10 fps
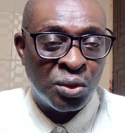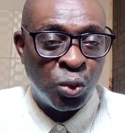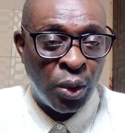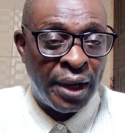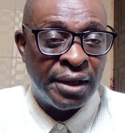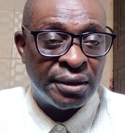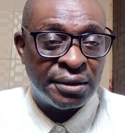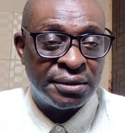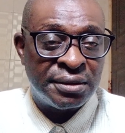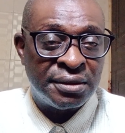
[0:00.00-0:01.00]

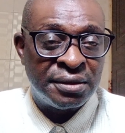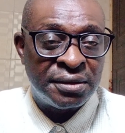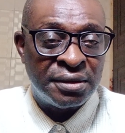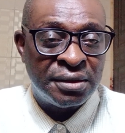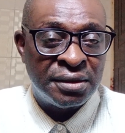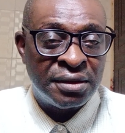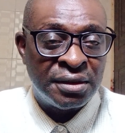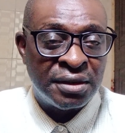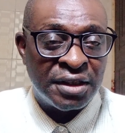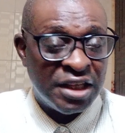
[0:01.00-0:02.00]
Well,
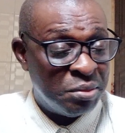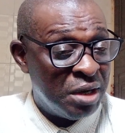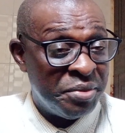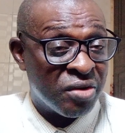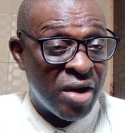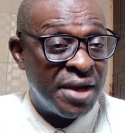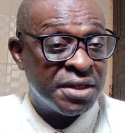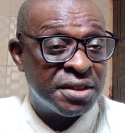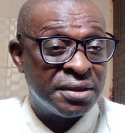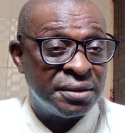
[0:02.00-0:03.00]
he may be
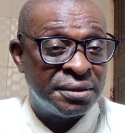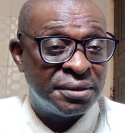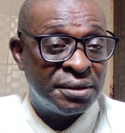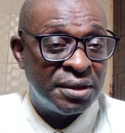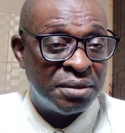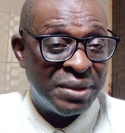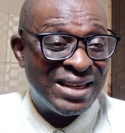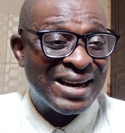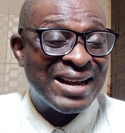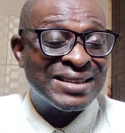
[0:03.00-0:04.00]
right, but
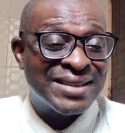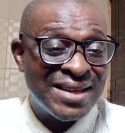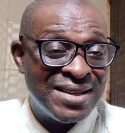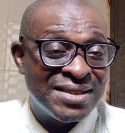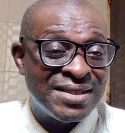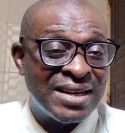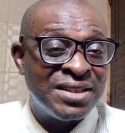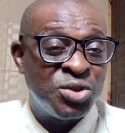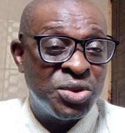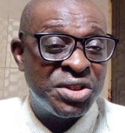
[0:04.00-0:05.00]
there are things that
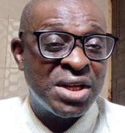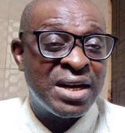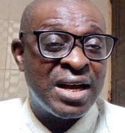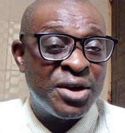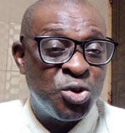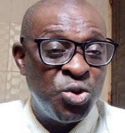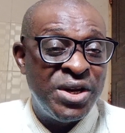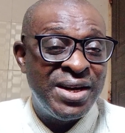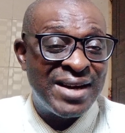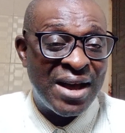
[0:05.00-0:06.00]
the judiciary are
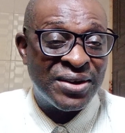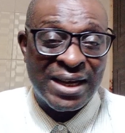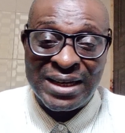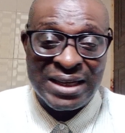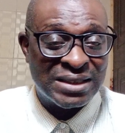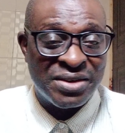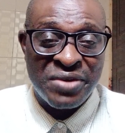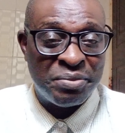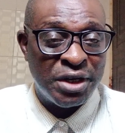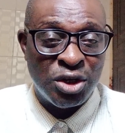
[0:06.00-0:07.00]
doing now that has
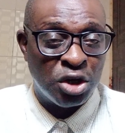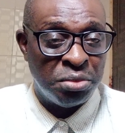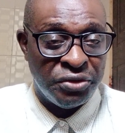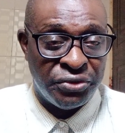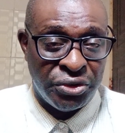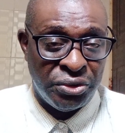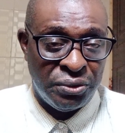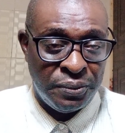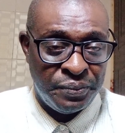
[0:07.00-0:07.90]
never been done before.